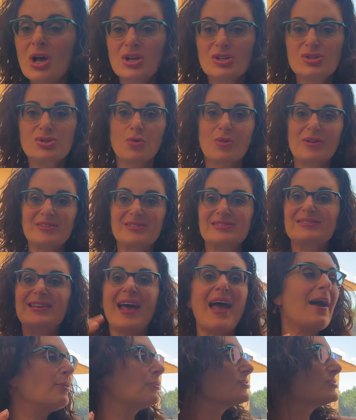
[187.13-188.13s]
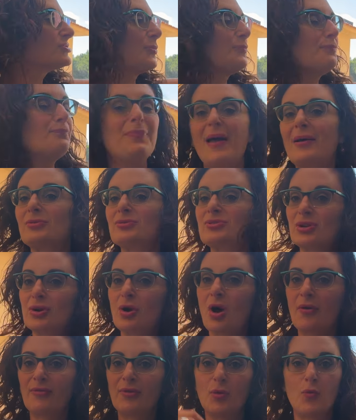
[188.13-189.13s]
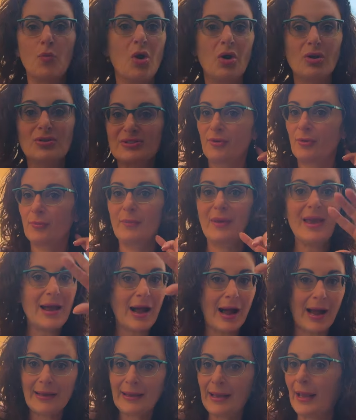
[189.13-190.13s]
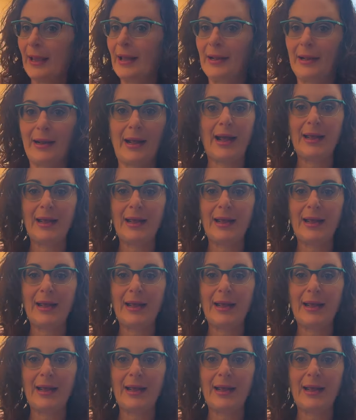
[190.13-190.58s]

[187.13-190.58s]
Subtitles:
So the sounds are bouncing off the walls. For me, I can't